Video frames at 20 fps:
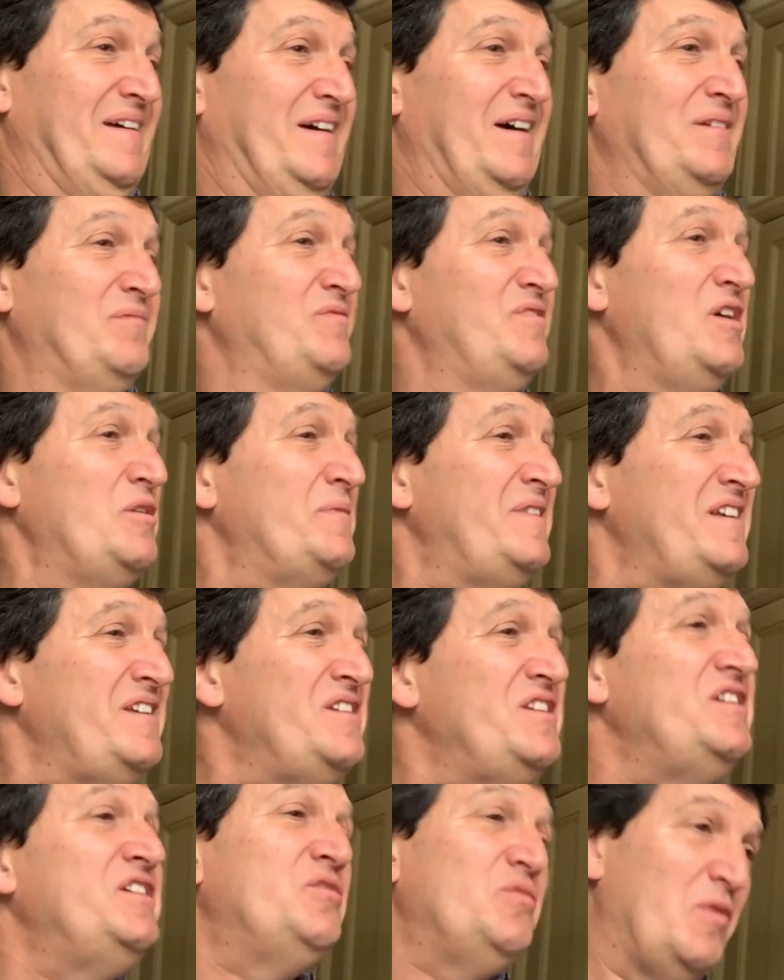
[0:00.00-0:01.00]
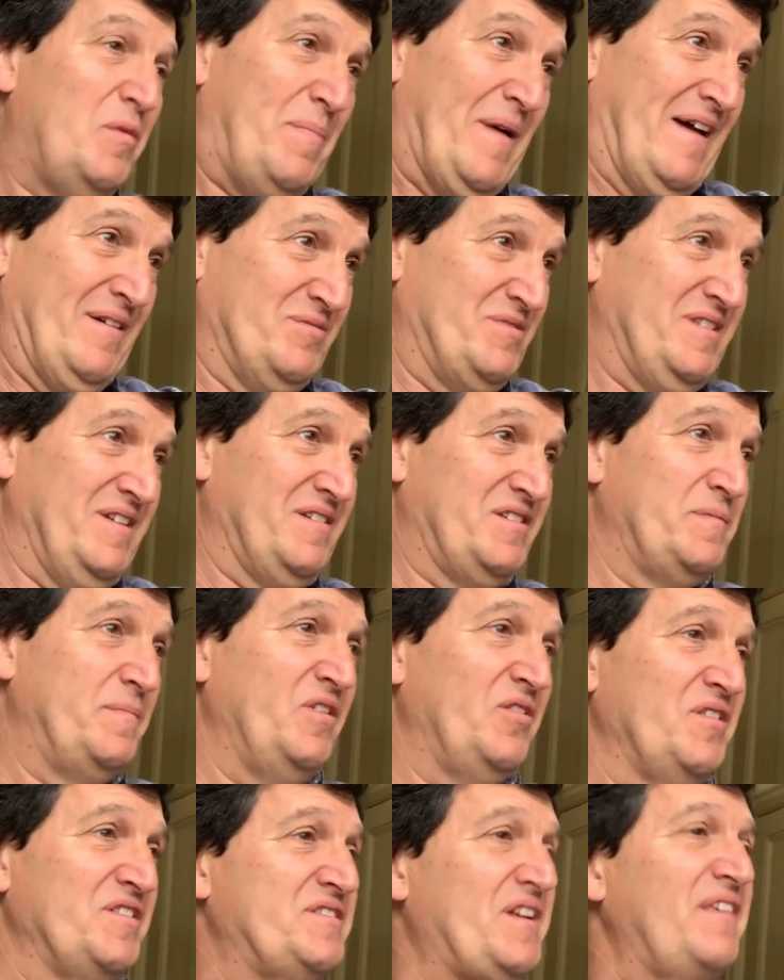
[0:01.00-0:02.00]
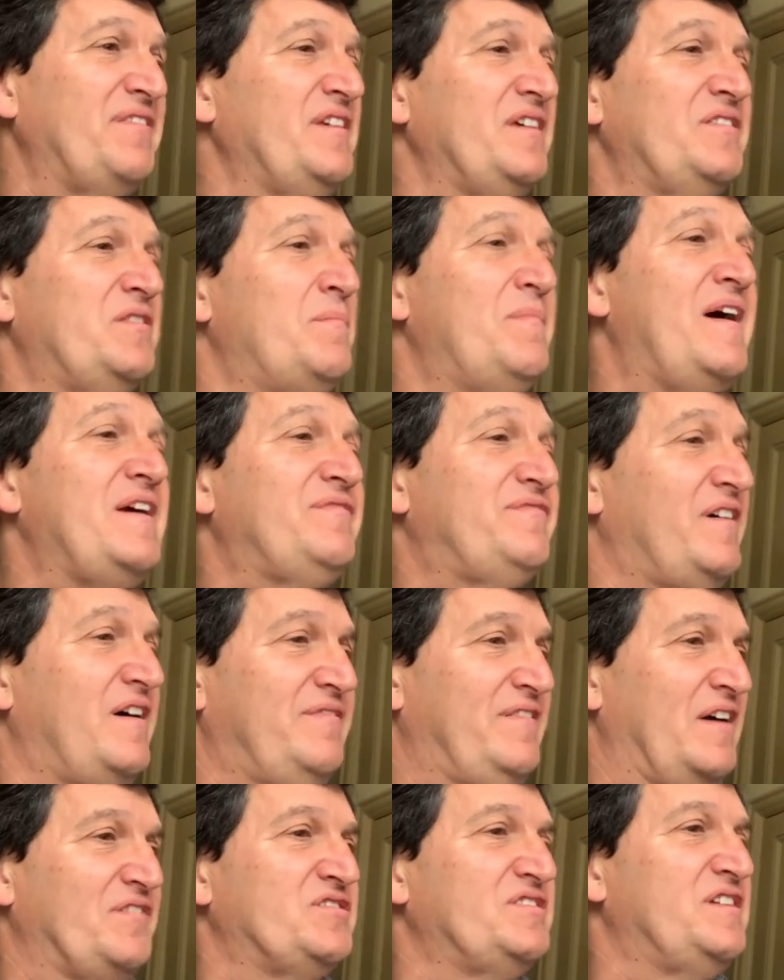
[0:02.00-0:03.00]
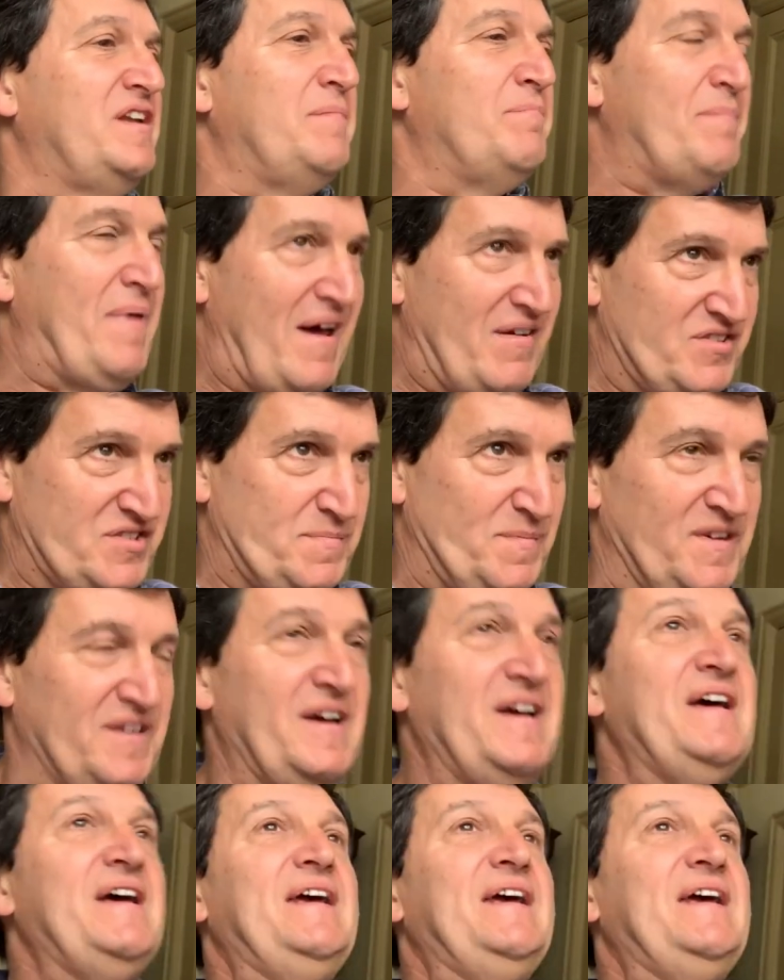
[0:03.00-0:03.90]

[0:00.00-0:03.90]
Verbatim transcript: And nobody knew about it. So it needed, I think the Mayfair had an embarrassment.